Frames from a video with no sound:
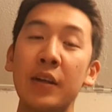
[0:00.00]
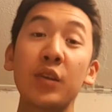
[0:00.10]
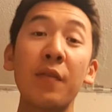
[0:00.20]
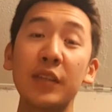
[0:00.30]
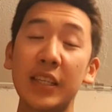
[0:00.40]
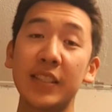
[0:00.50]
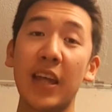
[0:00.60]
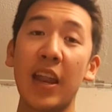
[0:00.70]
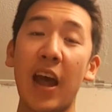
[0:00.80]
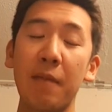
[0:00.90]
So ever since
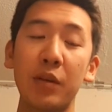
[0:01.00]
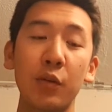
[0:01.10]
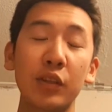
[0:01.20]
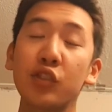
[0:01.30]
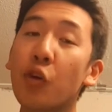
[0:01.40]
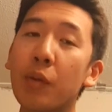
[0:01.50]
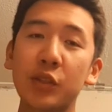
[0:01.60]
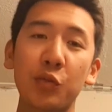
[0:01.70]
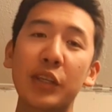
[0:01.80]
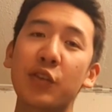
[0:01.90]
then, I've been doing so
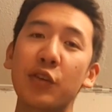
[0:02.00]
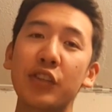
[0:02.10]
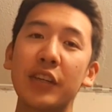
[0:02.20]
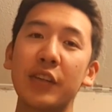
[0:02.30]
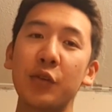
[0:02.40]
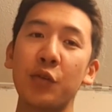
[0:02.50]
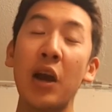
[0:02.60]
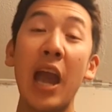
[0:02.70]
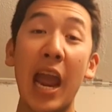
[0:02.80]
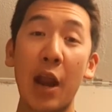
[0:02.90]
much research into
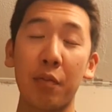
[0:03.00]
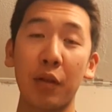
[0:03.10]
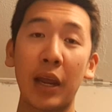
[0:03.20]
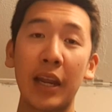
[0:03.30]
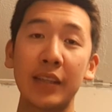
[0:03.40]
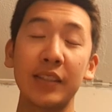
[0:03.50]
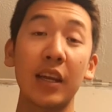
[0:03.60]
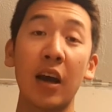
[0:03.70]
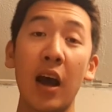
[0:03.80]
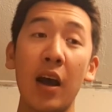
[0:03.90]
airplanes,
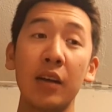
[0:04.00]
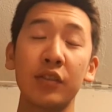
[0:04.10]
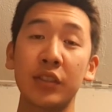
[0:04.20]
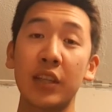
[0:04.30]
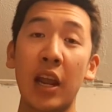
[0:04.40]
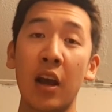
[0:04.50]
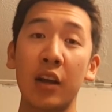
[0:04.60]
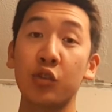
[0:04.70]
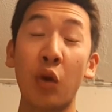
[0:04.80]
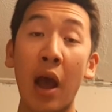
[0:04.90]

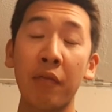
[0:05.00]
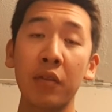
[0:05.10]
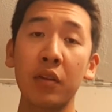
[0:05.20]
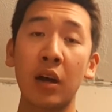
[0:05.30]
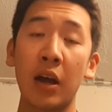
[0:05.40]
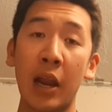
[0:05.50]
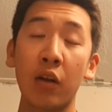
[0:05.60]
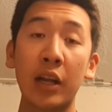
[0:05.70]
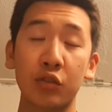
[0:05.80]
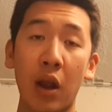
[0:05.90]

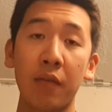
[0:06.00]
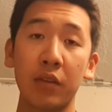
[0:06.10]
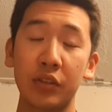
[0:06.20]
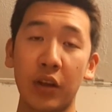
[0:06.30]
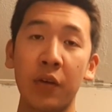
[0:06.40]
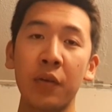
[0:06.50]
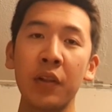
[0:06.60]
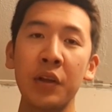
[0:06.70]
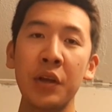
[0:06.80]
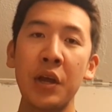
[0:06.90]
airline travel in
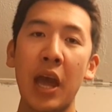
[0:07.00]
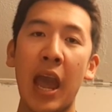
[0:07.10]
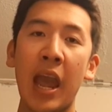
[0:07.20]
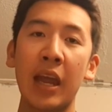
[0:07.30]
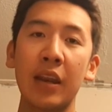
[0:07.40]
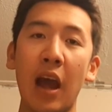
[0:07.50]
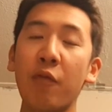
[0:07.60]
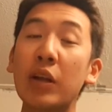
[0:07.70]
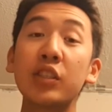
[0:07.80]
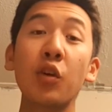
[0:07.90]
general, and
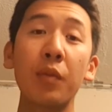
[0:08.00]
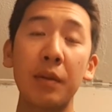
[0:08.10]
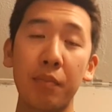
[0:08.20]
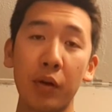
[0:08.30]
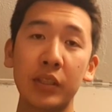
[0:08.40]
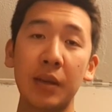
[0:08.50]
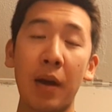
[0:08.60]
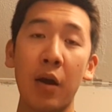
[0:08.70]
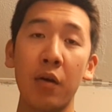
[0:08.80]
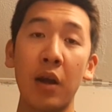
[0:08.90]
I've read so many books
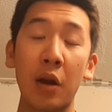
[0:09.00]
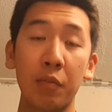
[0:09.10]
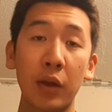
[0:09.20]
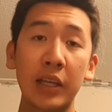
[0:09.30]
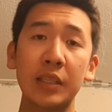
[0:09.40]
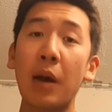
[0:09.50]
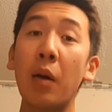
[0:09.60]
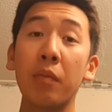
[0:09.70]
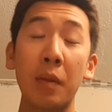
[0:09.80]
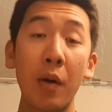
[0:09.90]
about airplanes,
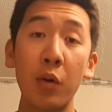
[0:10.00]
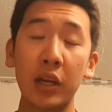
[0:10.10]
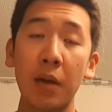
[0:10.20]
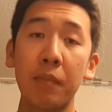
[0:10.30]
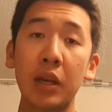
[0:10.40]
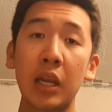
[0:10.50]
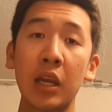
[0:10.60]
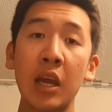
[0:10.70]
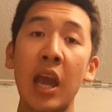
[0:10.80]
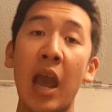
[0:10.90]
about the Boeing
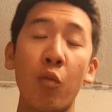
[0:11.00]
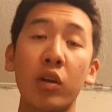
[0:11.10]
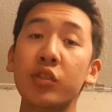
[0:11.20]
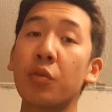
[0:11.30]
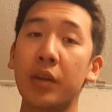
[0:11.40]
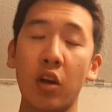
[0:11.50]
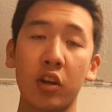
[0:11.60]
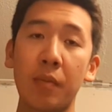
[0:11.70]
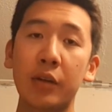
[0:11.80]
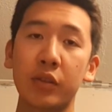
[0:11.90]
company, and watched so many
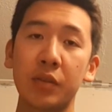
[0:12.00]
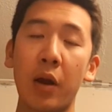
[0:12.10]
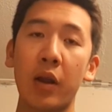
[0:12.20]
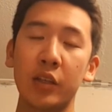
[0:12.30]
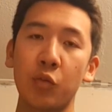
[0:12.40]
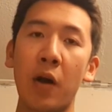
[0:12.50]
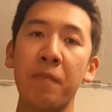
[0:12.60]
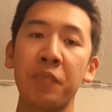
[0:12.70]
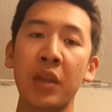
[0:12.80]
documentaries about it as well.